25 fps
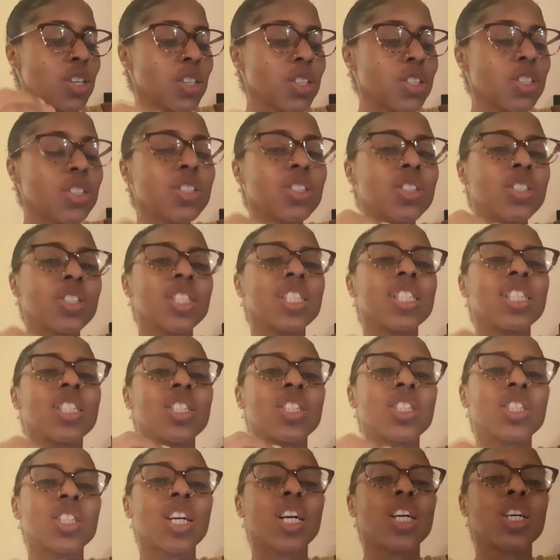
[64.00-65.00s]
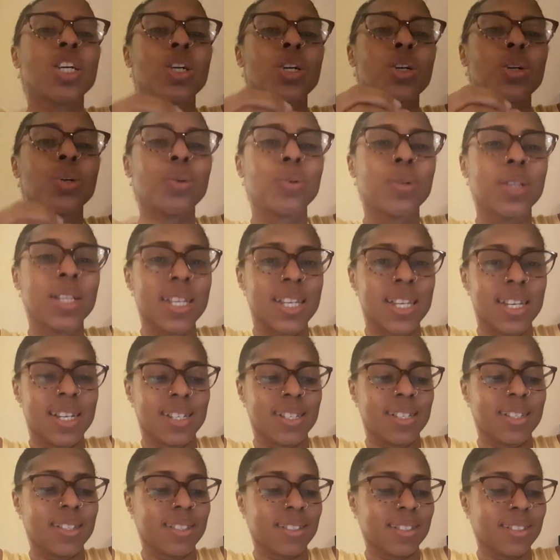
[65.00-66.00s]
Kujichagulia.
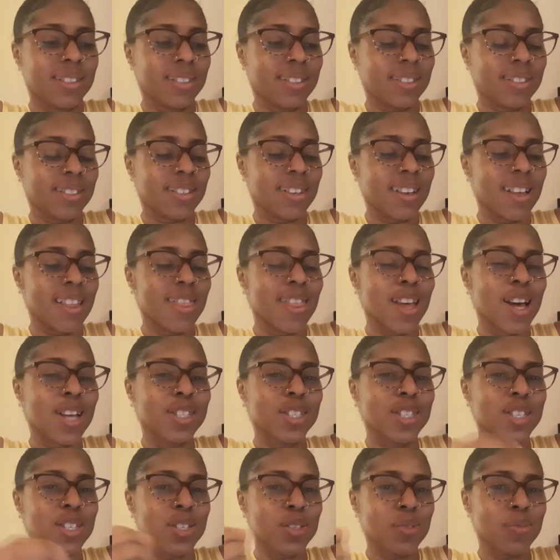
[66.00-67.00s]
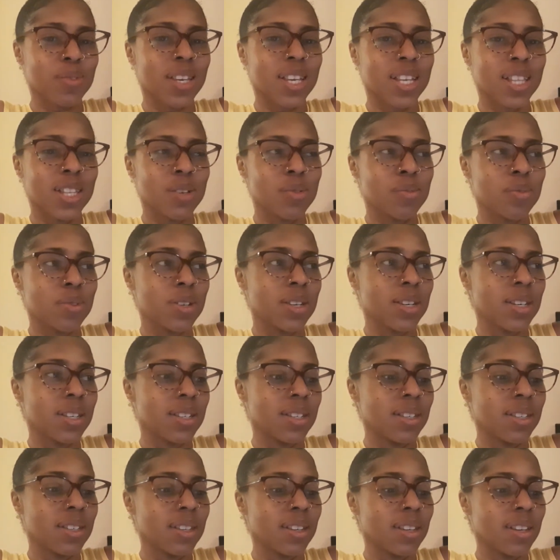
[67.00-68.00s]
That's a Swahili word
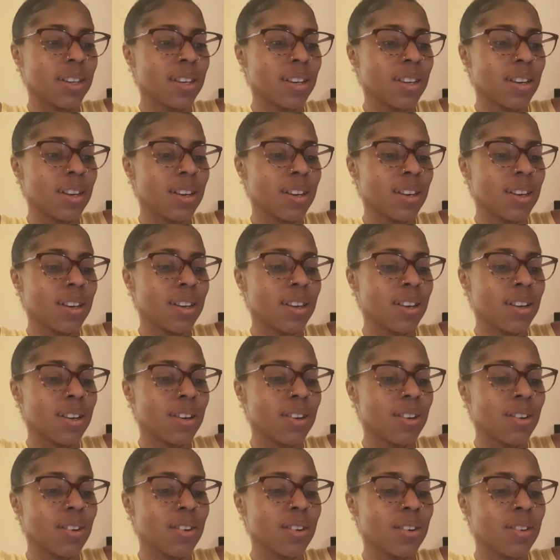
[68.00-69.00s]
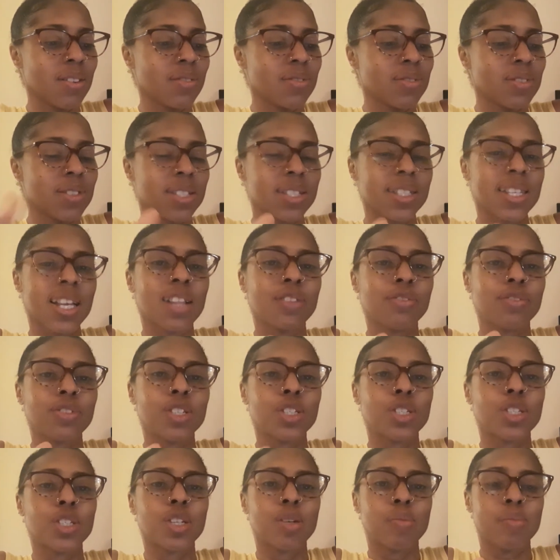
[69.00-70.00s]
for
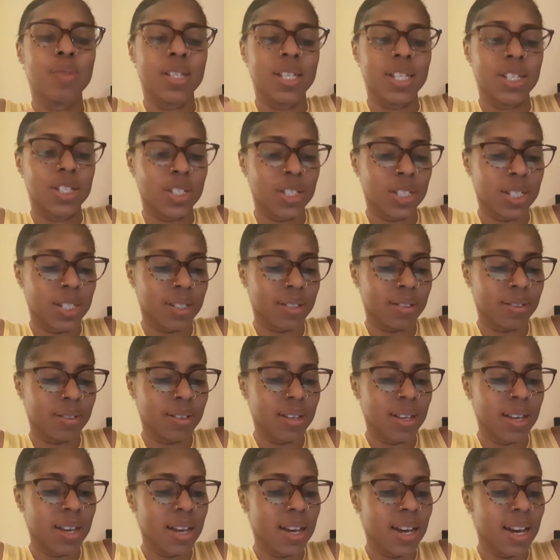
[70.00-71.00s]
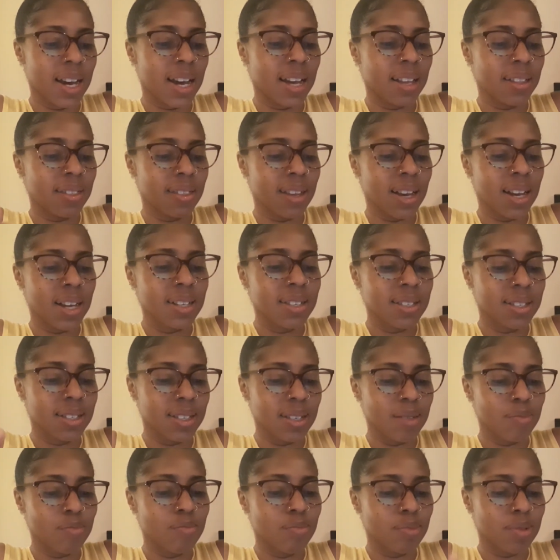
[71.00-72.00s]
self-determination. And that
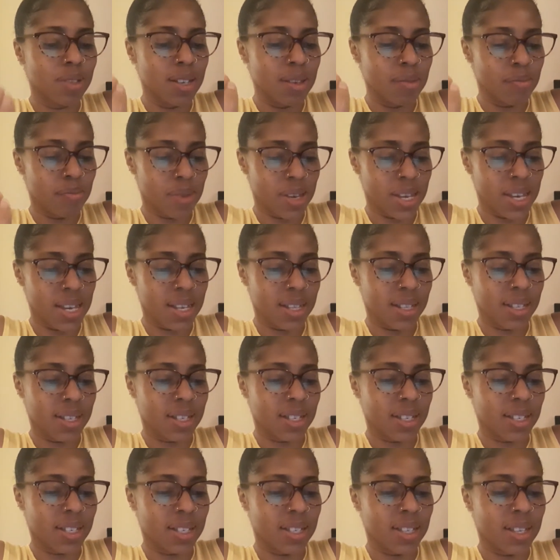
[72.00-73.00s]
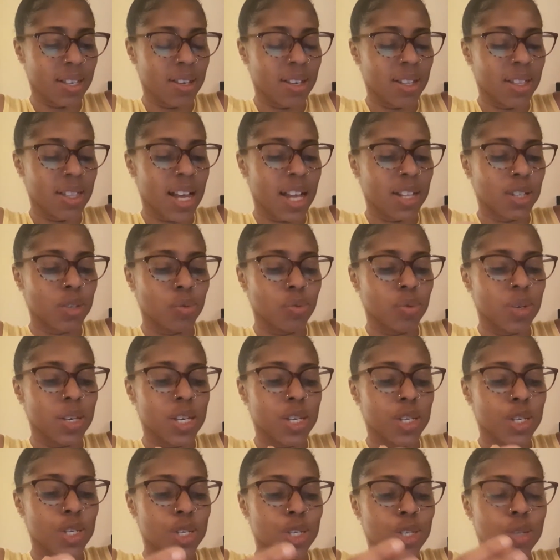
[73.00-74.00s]
simply means that we
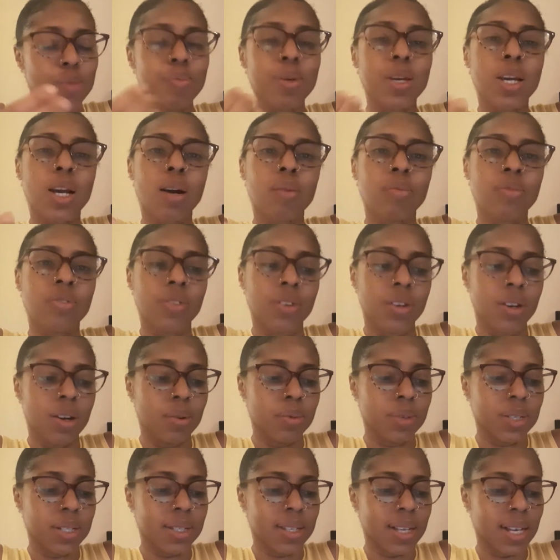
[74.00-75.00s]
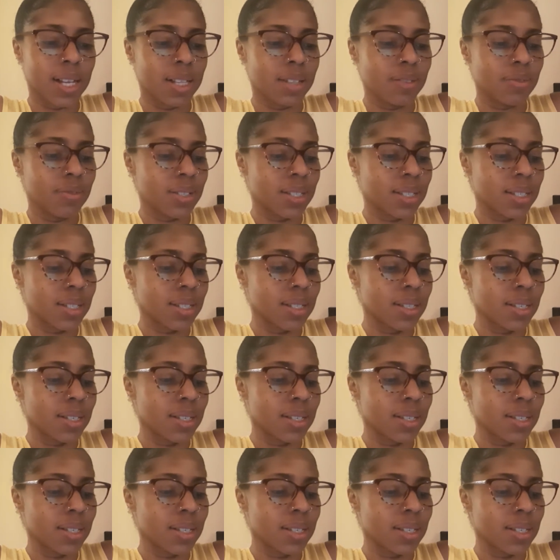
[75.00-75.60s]
speak up for ourselves.